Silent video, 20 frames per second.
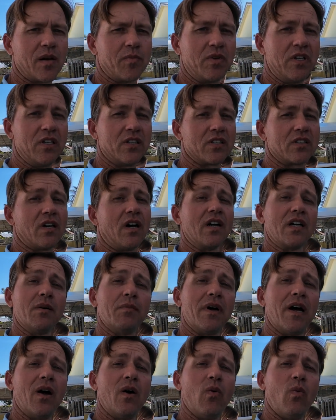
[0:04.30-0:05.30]
here to talk
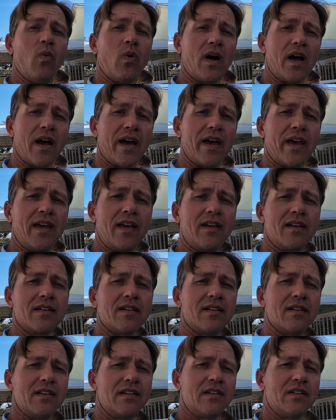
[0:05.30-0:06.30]
about why
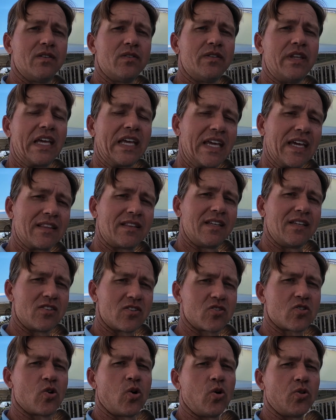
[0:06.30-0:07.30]
they get
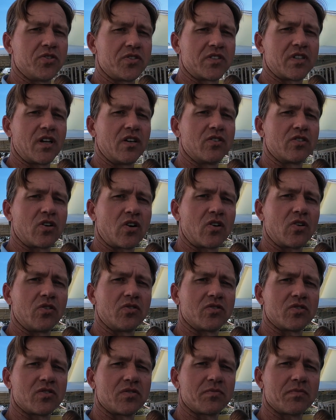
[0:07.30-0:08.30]
these cold stun
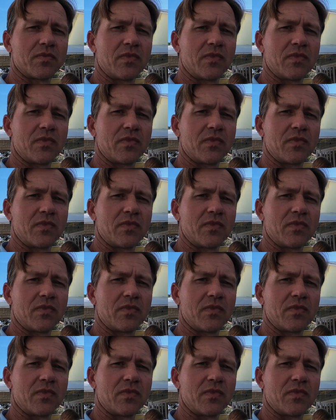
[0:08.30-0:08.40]
turtles.